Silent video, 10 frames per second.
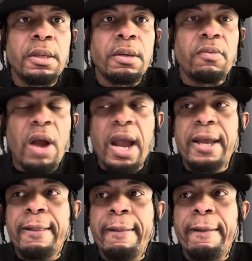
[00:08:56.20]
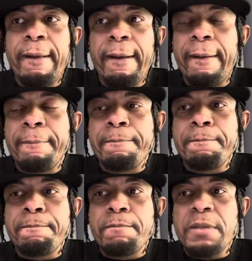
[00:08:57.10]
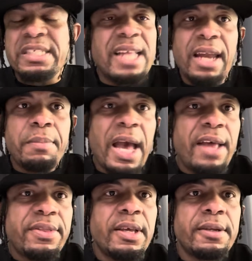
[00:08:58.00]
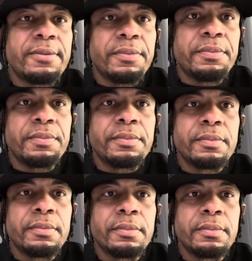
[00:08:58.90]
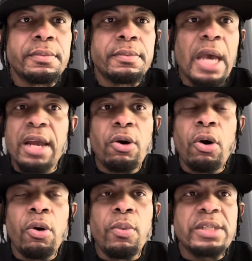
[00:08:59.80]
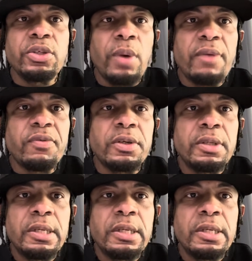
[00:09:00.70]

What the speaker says: Right? It's not a bad thing at all, whatsoever.